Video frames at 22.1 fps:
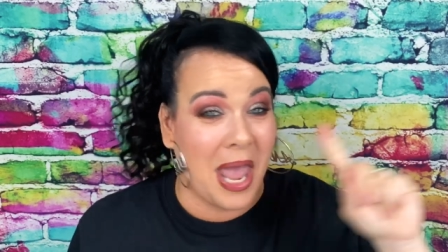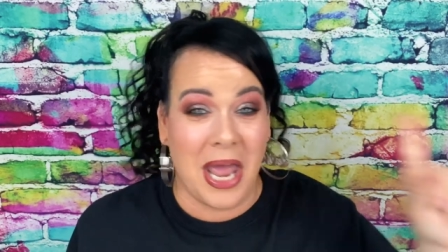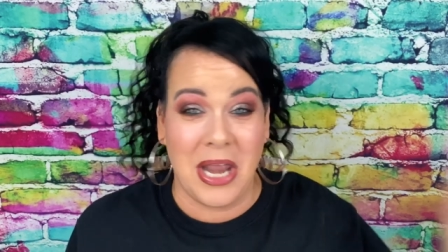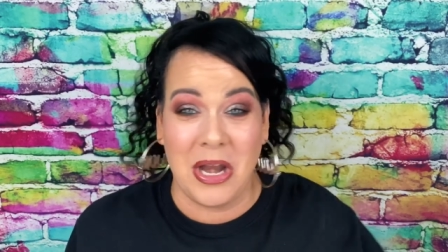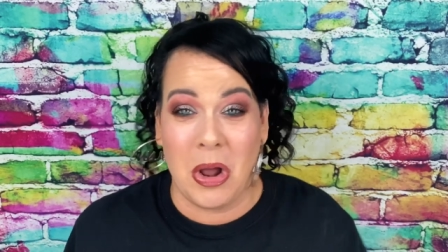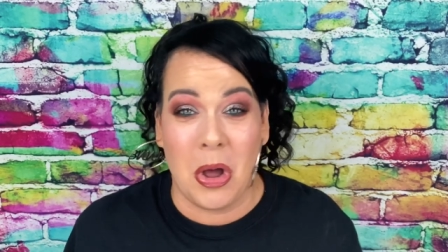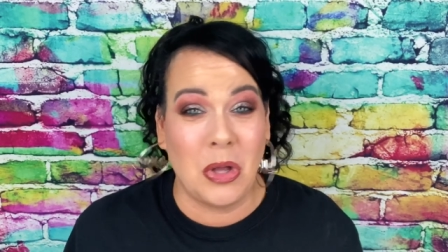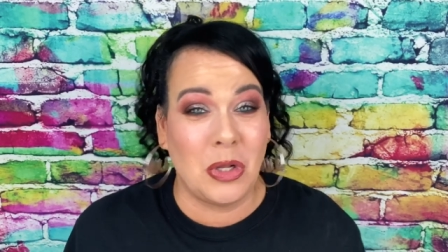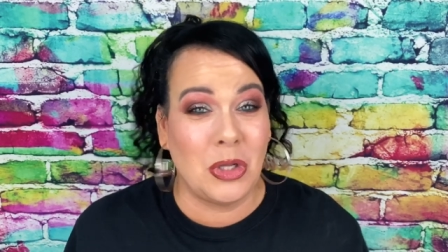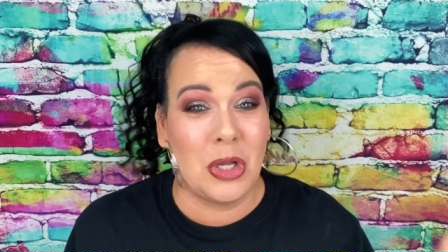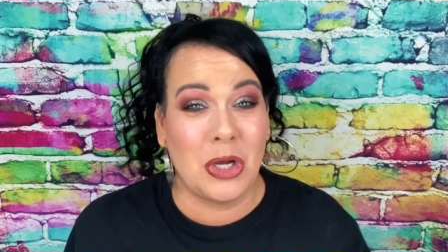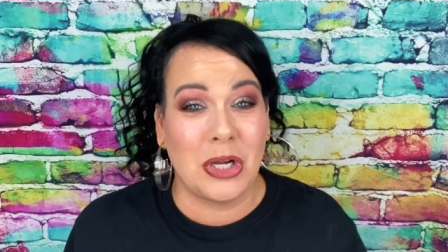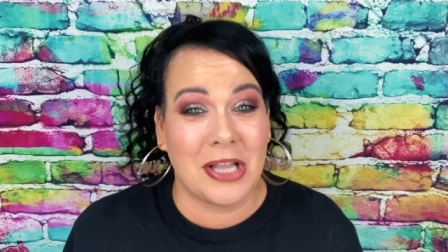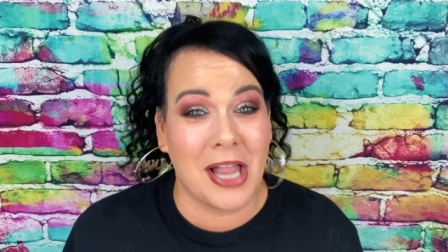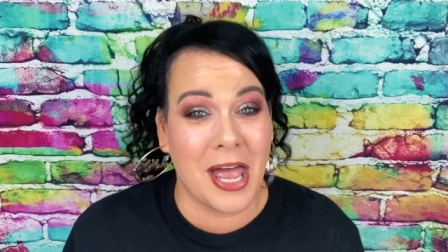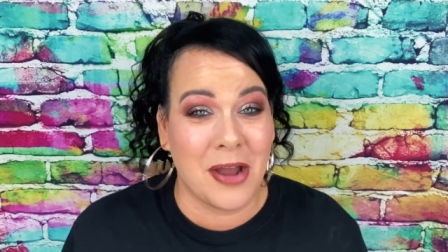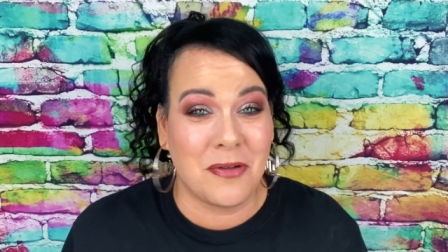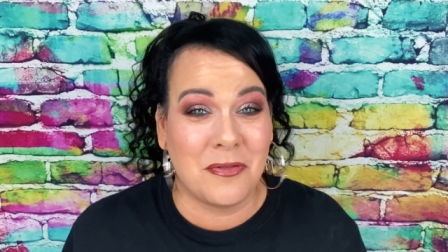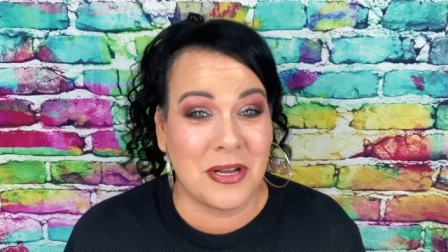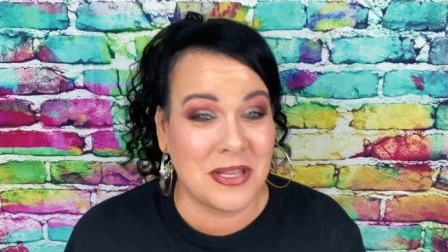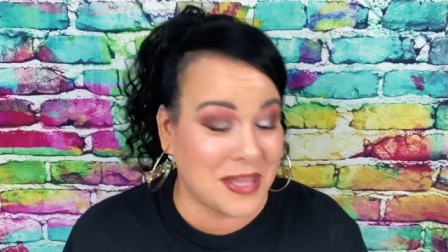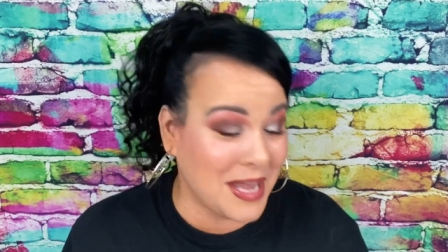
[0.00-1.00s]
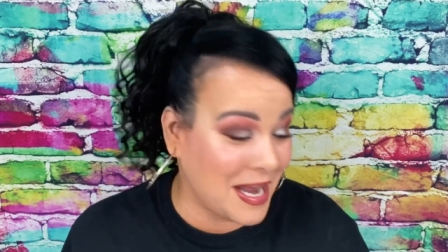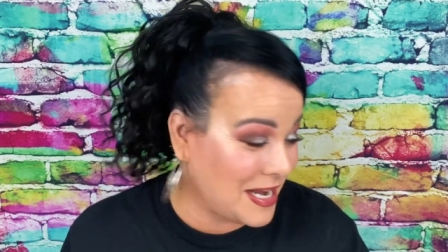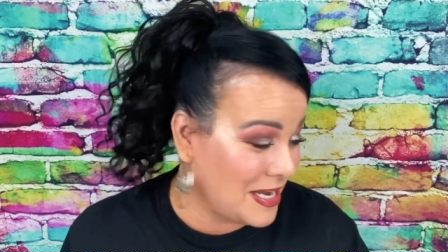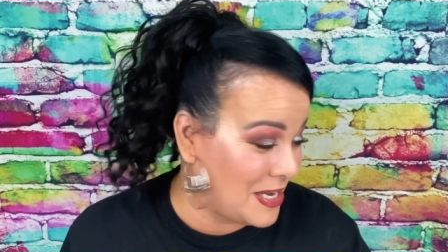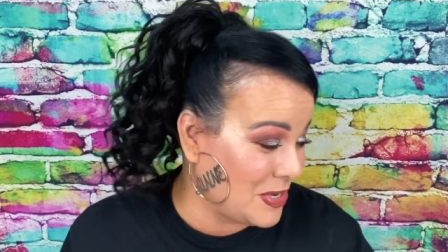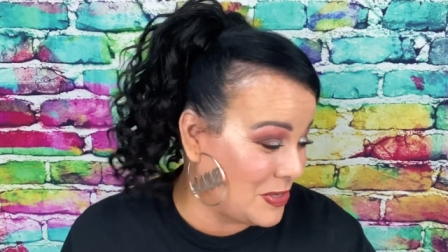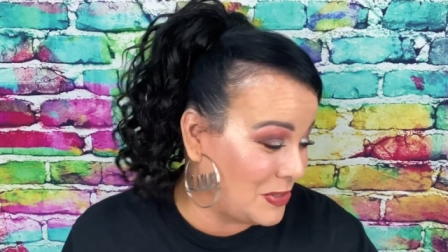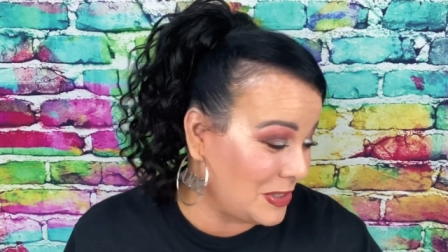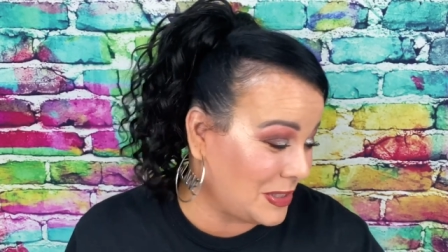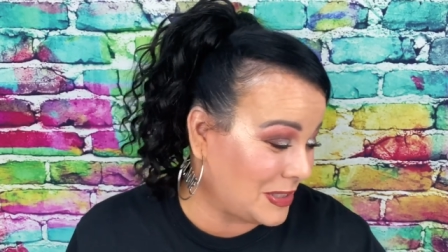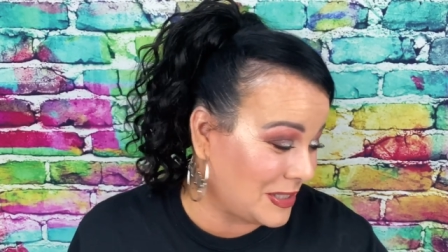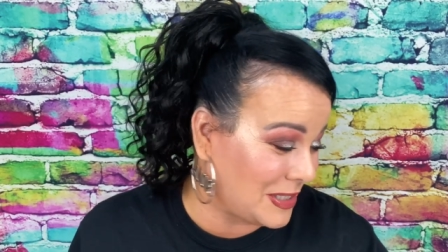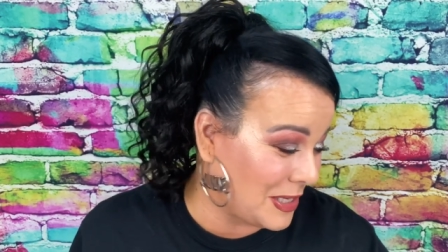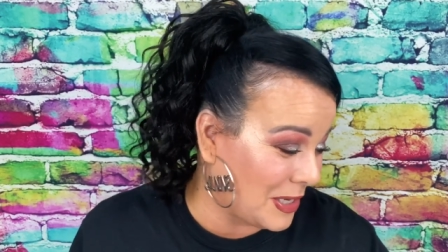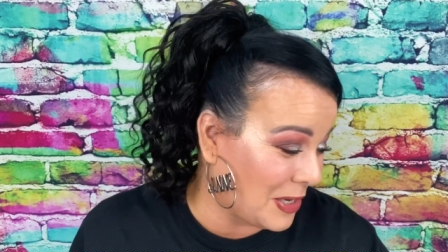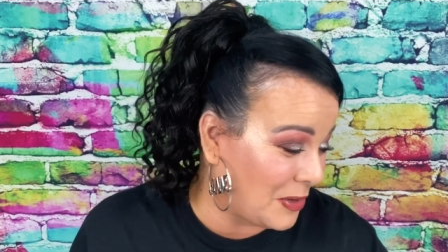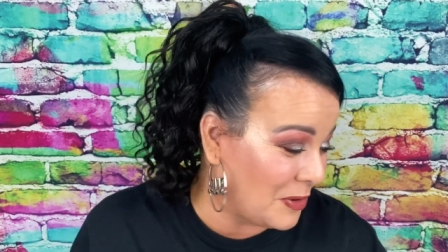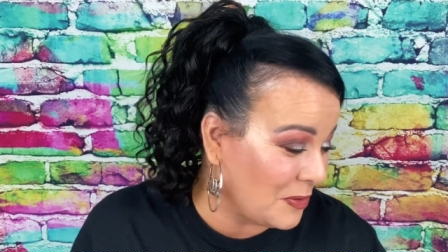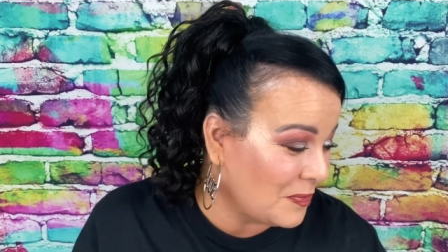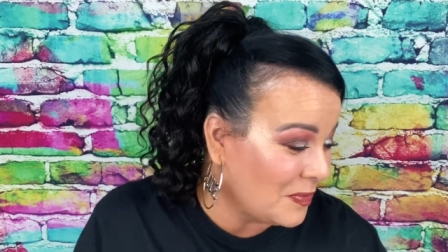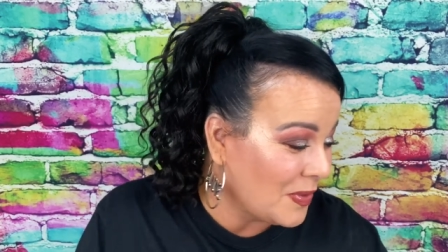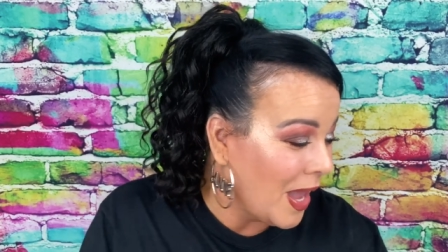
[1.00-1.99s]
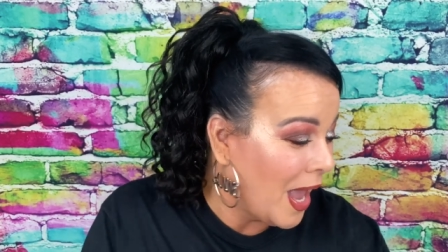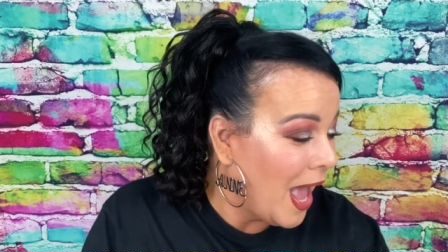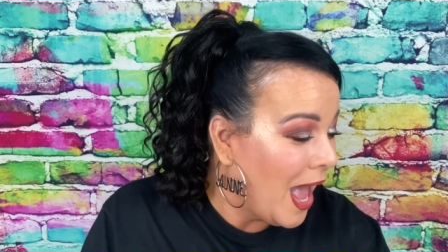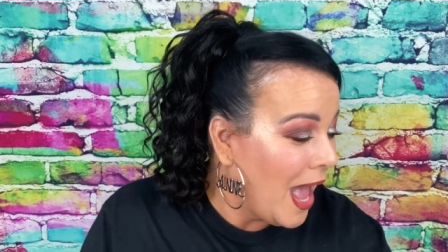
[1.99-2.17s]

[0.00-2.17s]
they don't look like what they used to.